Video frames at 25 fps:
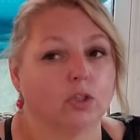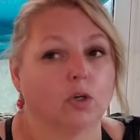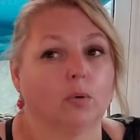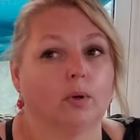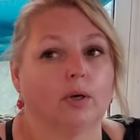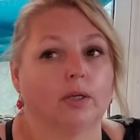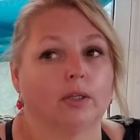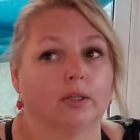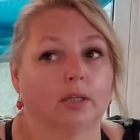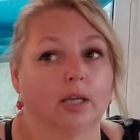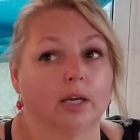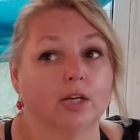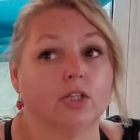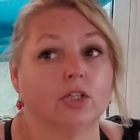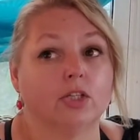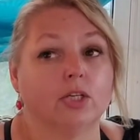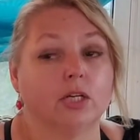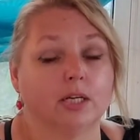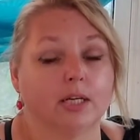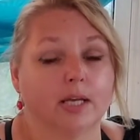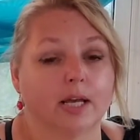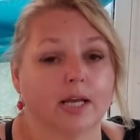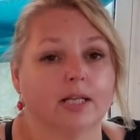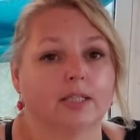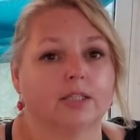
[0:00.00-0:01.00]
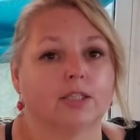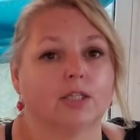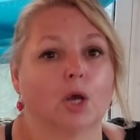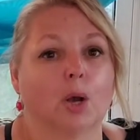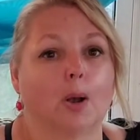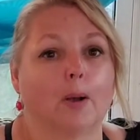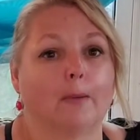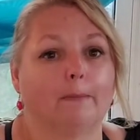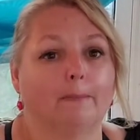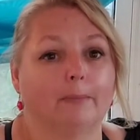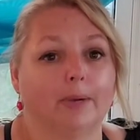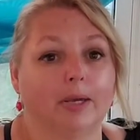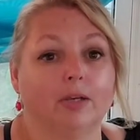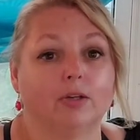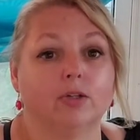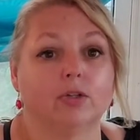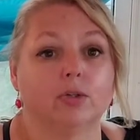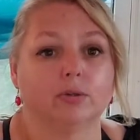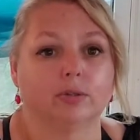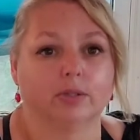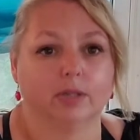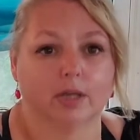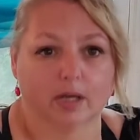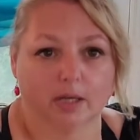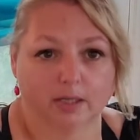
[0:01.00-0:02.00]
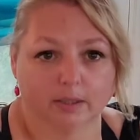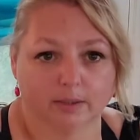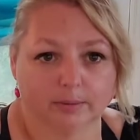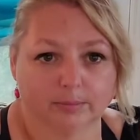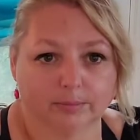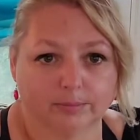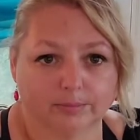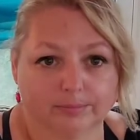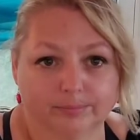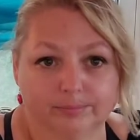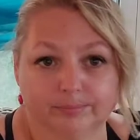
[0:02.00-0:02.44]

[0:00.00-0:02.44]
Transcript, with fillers: So unless she gets a major dud,